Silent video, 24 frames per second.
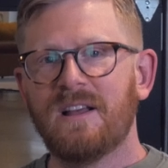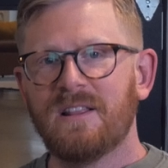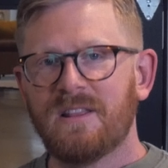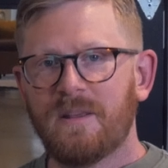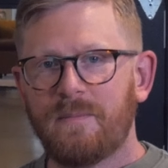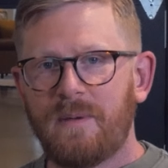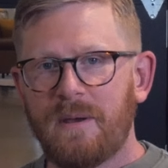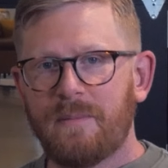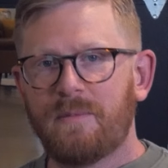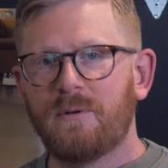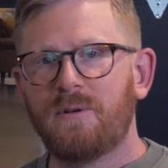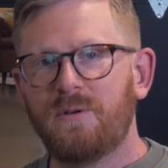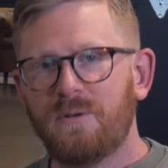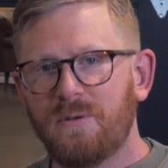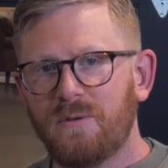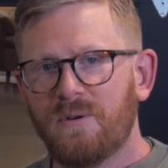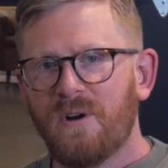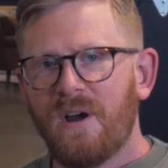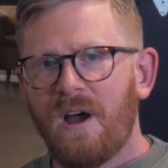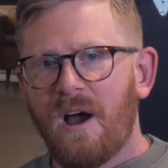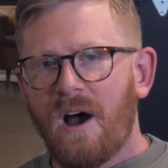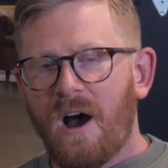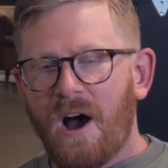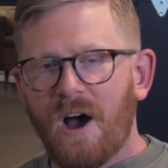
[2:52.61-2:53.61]
the people
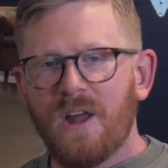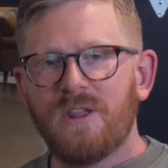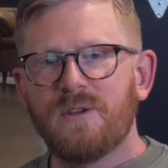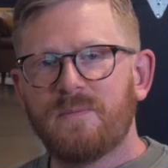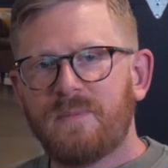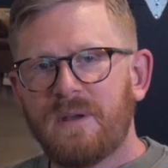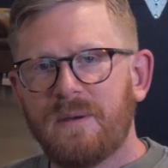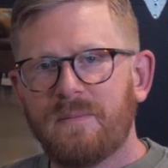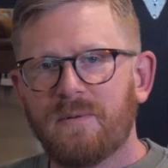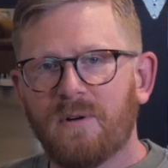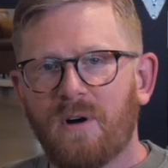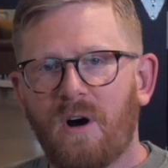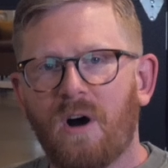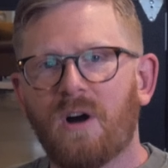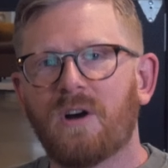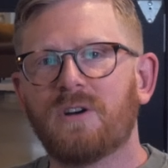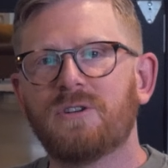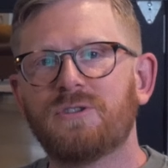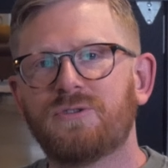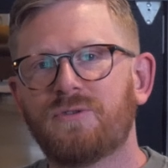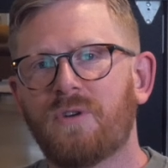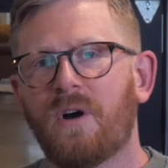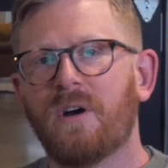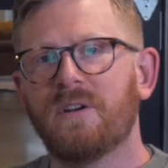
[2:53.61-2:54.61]
who other people
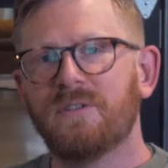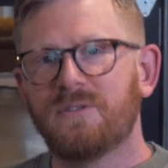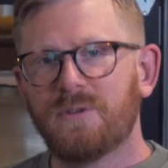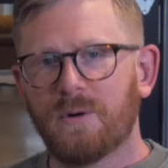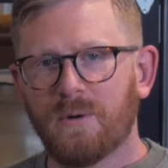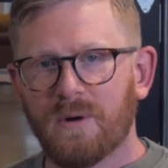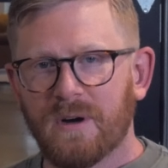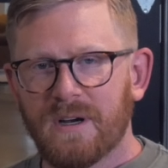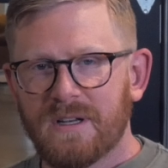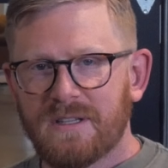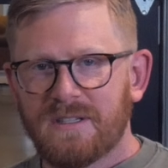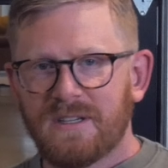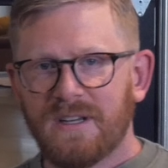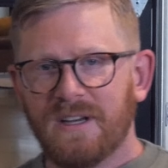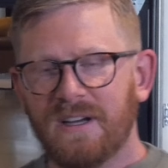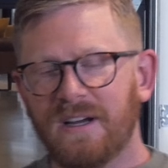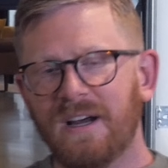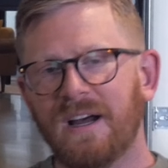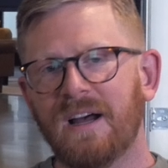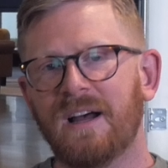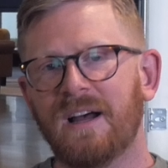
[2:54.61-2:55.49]
aren't drawn towards?